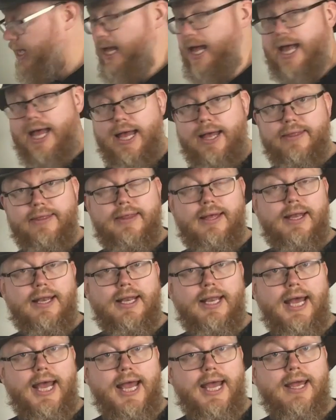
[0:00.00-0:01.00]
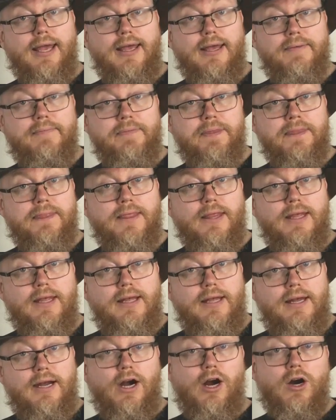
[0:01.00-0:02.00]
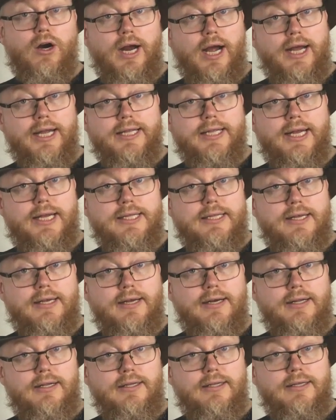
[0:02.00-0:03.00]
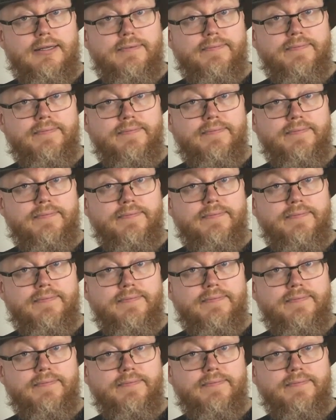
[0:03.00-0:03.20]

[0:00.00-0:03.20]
and leg are identical.